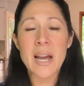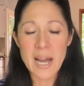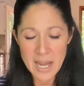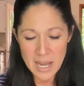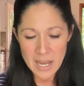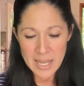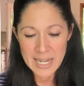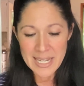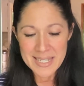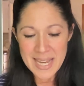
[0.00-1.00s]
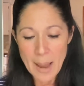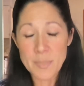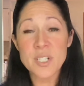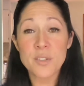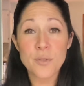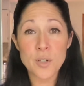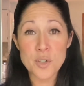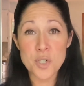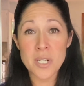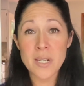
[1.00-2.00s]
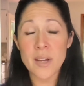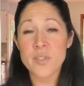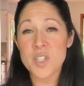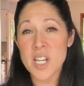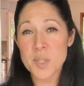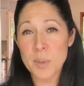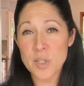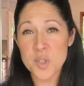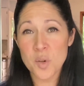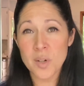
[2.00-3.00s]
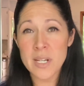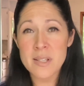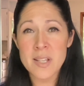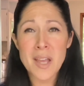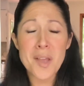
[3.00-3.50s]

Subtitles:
an adapted version of Shakespeare stories.